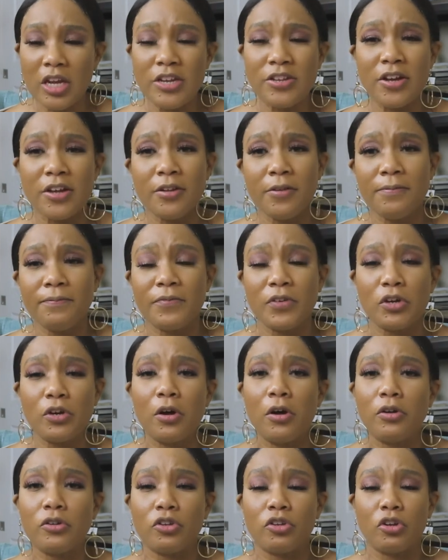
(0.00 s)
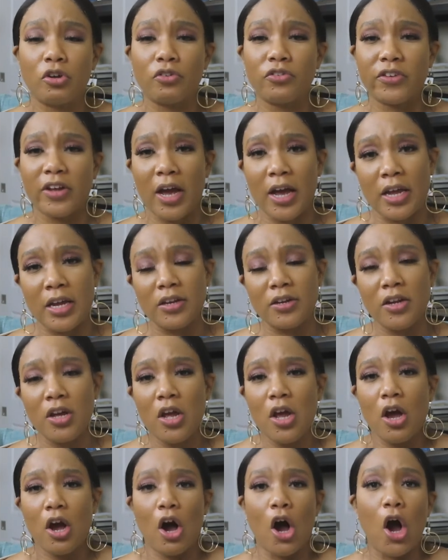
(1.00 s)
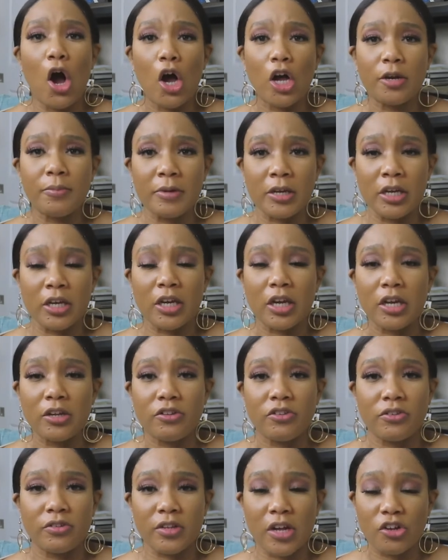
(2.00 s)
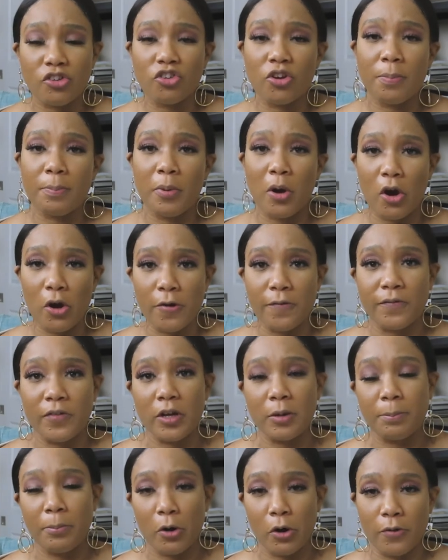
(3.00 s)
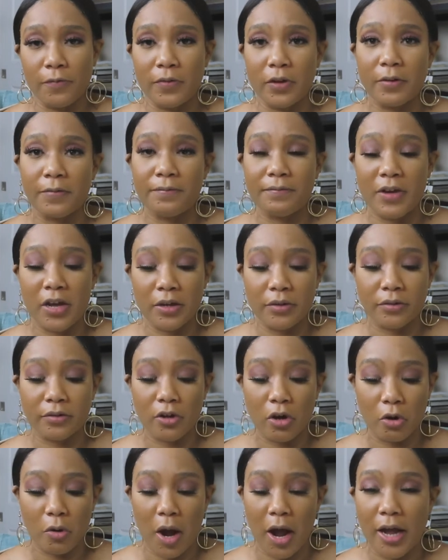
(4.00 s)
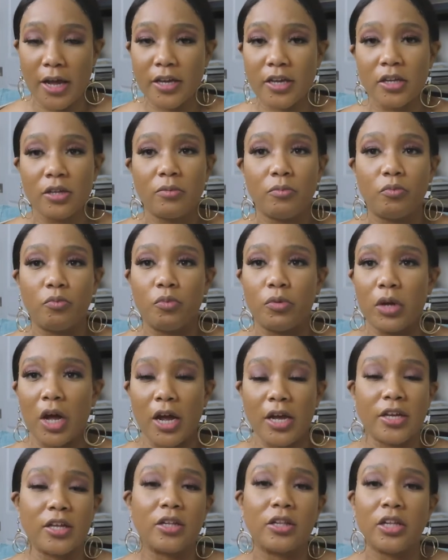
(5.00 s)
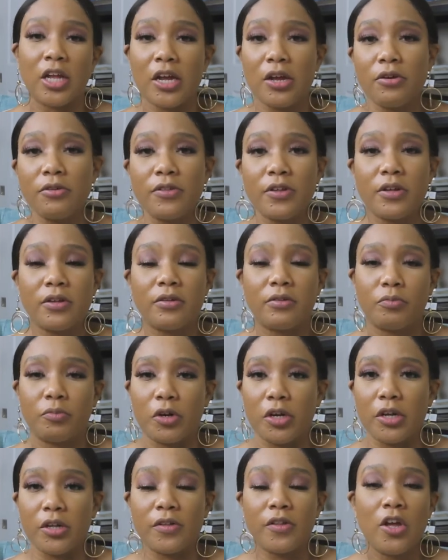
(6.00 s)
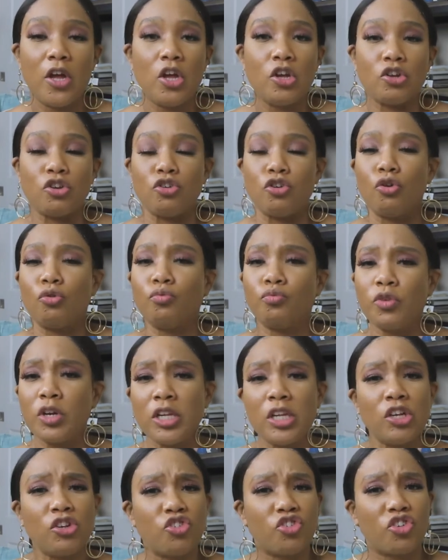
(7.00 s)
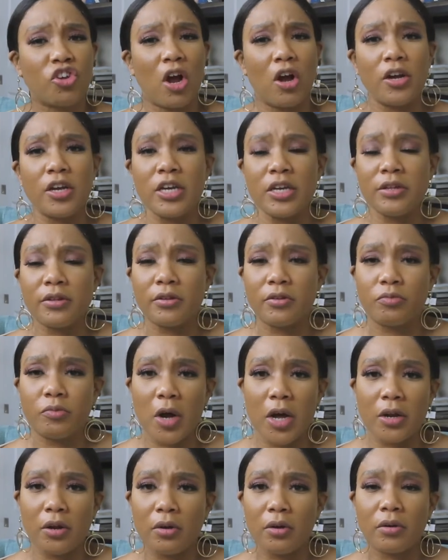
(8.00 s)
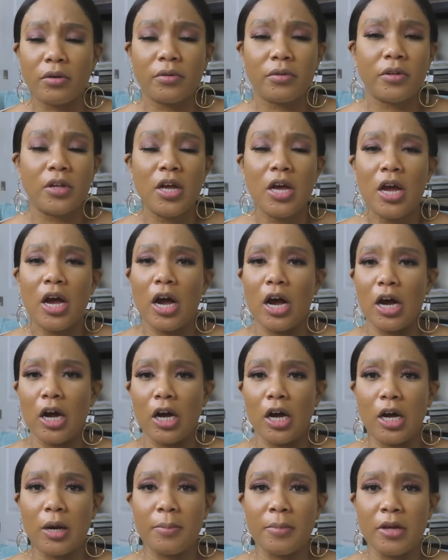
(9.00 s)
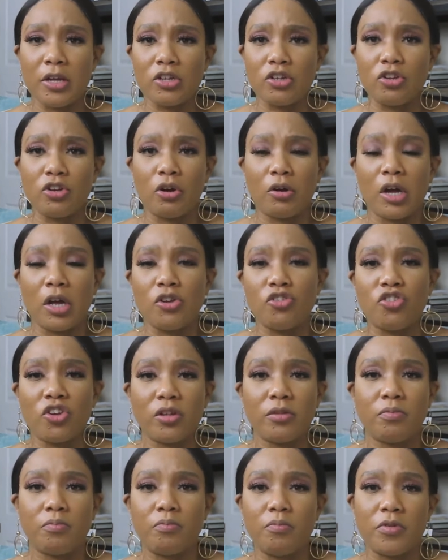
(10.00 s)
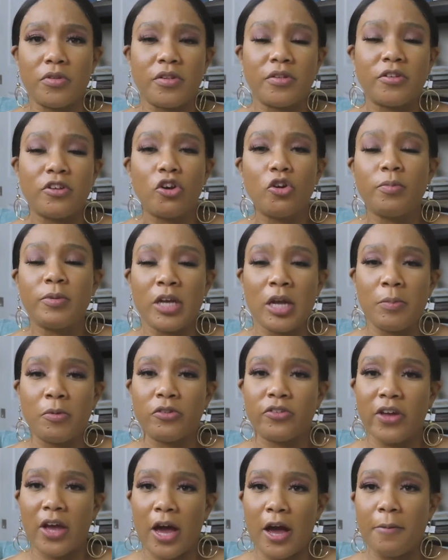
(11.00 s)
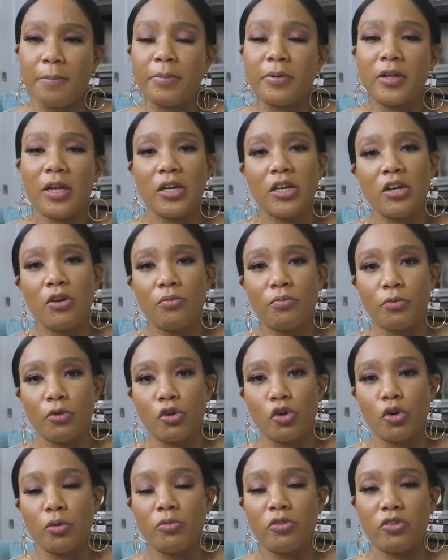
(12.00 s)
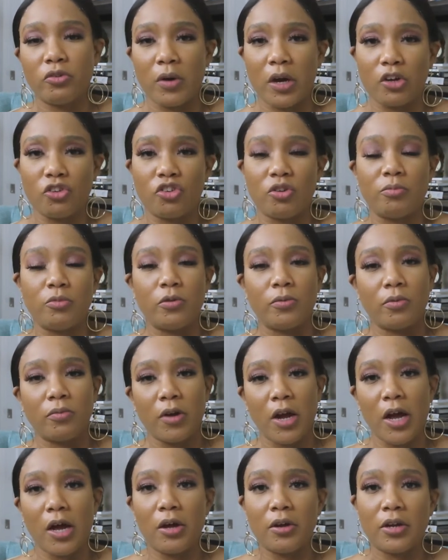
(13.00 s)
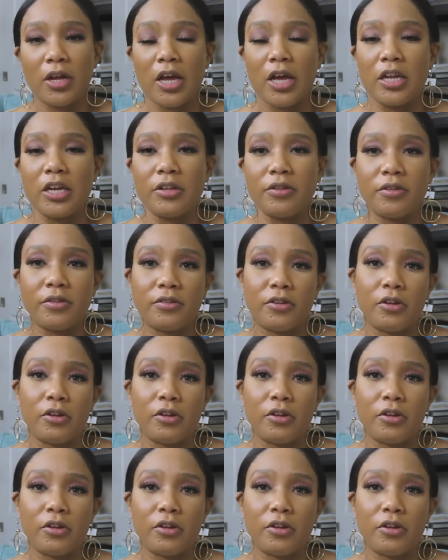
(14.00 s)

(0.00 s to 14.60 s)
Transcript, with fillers: It doesn't feel, you know, tight on me. It's such a perfect, perfect fit. So I can, I can layer this with, you know, really chunky sweaters, um, you know, and just still be able to have plenty of room to actually move around, and it